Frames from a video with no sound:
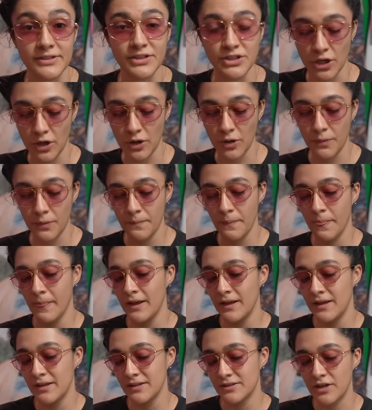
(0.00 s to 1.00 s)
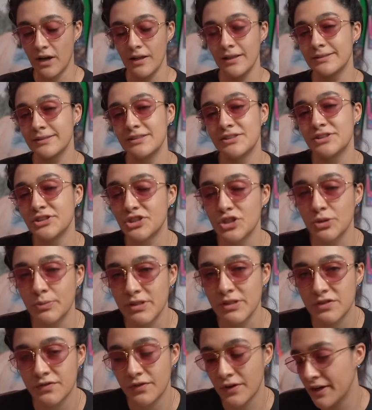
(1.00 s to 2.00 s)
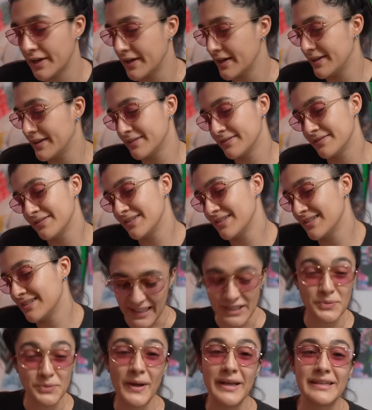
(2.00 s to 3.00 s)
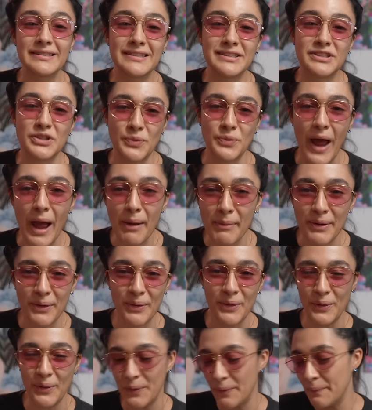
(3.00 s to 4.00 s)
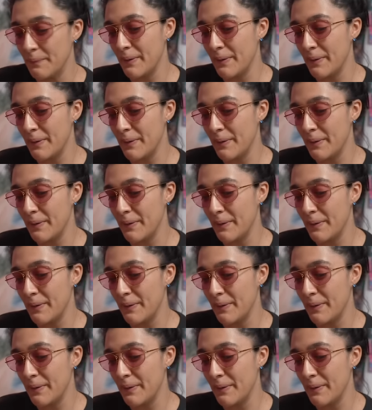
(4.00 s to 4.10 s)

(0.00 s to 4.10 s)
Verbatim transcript: So, Dawless is just so much fun, and that's why it's such a rabbit hole.